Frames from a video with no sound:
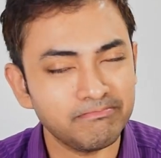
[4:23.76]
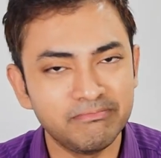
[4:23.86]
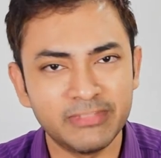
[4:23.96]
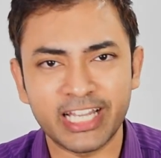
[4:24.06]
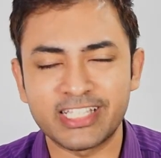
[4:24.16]

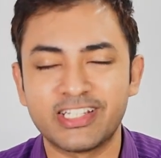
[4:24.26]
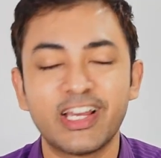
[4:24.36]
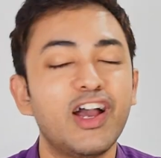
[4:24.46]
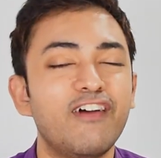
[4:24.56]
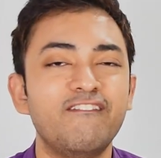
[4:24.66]
Next,
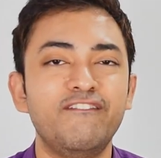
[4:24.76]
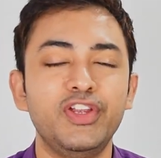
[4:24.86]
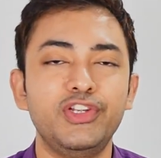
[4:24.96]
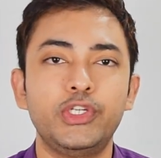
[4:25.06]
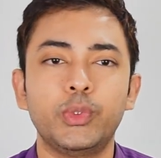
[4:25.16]

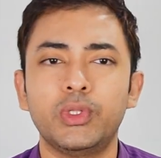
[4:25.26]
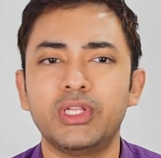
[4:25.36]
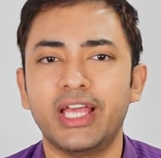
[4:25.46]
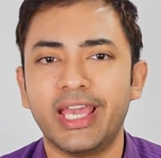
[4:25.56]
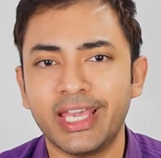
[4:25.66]

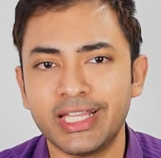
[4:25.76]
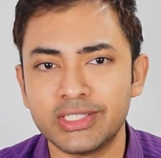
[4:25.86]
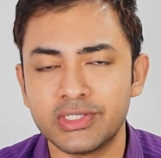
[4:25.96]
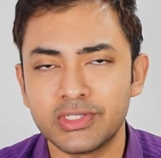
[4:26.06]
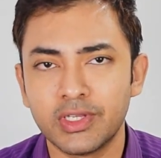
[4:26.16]
visual
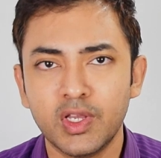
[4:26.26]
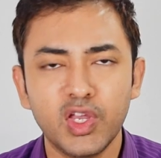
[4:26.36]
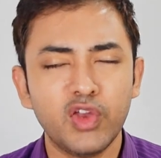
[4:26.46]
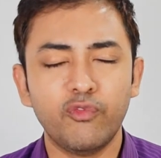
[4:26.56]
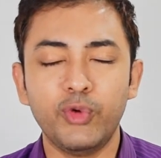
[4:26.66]
aids.
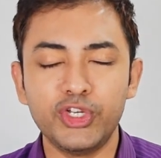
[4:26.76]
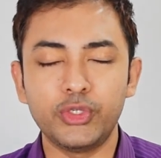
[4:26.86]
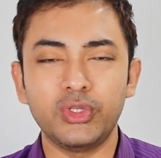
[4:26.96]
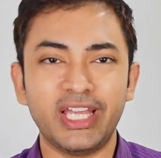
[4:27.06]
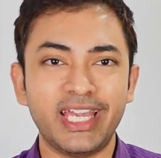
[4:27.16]

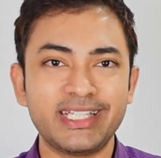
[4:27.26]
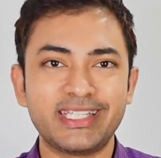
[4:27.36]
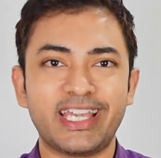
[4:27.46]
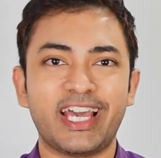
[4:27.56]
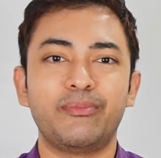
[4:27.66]
Visual aids
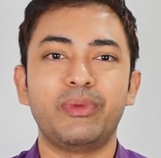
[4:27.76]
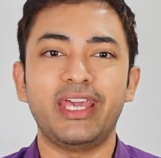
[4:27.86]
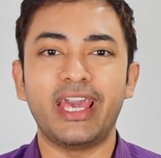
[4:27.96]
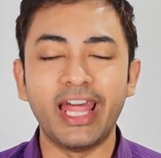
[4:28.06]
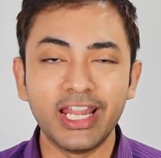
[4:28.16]
can be
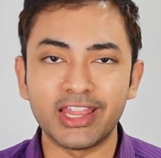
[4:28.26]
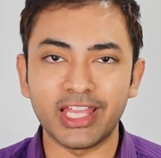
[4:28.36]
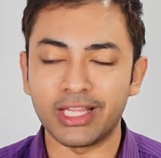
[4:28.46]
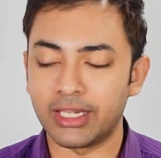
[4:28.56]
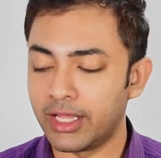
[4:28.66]

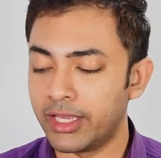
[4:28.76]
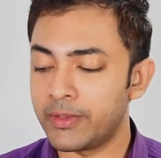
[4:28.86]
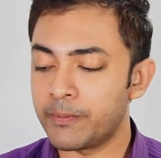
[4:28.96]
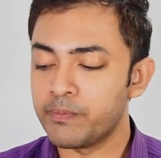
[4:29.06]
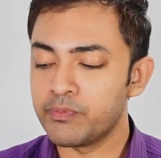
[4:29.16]
anything like
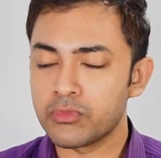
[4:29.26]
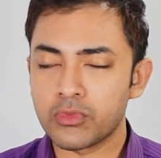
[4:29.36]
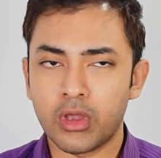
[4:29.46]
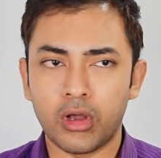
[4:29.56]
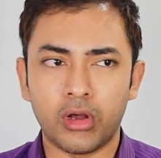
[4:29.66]

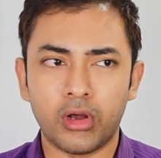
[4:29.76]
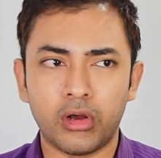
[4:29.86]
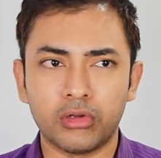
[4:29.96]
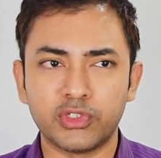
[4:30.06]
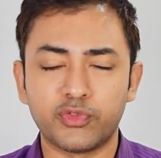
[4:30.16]

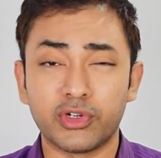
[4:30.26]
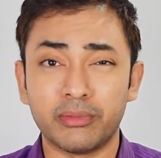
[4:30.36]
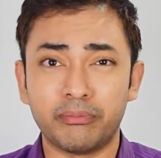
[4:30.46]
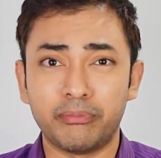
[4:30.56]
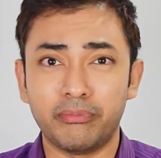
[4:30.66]
different
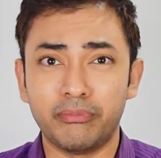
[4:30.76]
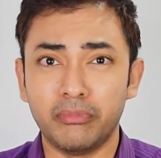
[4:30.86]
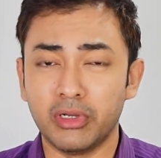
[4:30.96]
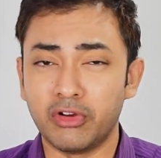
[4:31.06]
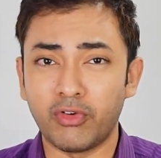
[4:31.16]

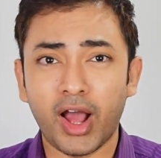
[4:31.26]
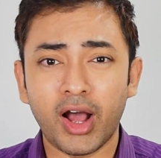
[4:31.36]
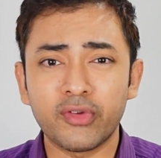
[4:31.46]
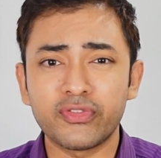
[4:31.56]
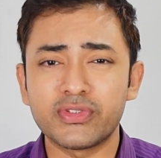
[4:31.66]

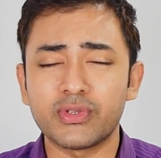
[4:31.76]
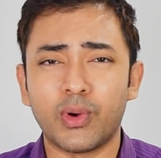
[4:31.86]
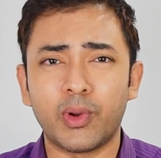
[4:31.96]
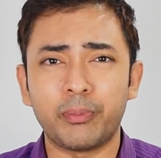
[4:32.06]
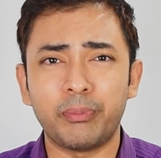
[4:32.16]
graphs
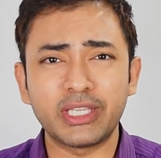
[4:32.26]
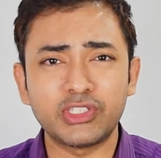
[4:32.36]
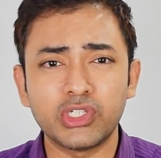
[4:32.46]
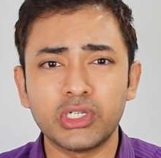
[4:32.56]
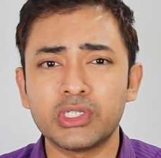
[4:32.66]
or
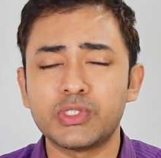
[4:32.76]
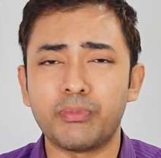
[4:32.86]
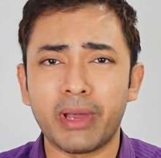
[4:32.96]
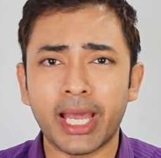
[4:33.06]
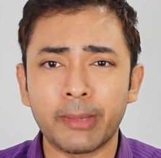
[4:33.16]
pictures,
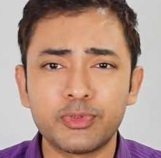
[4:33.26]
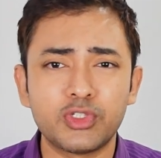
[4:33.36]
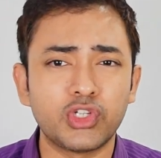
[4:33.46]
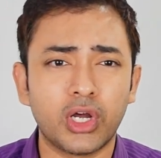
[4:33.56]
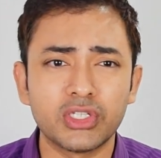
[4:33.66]

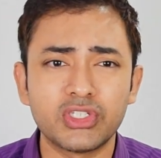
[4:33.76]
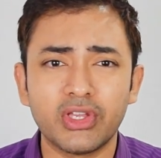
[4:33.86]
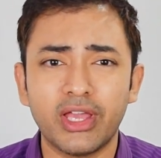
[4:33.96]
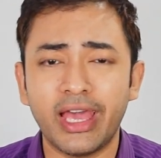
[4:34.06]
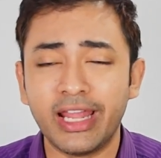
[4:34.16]
maps, charts,
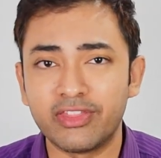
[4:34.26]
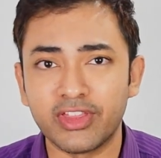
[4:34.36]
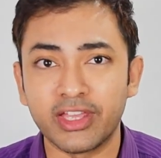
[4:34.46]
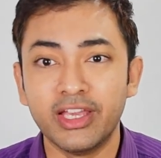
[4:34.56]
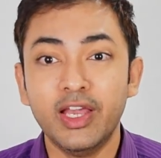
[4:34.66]
anything.